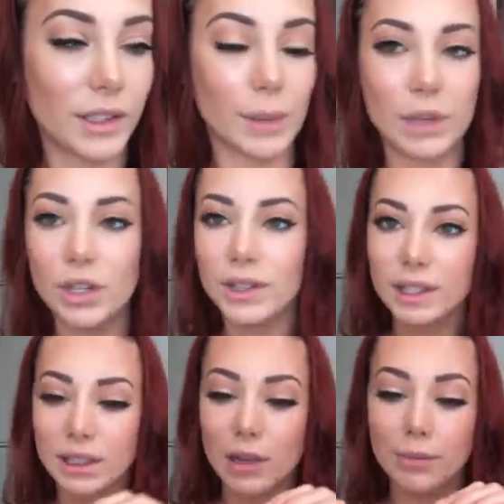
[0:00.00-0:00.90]
use this
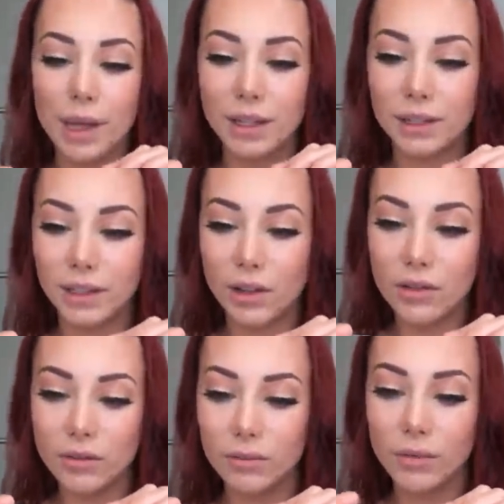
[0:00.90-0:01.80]
lip
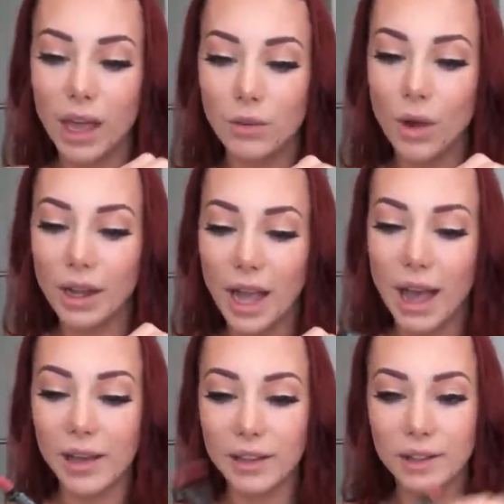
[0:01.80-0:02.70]
pencil,
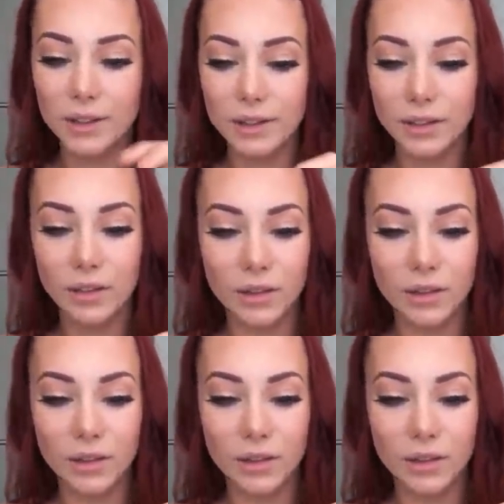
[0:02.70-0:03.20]
NYX.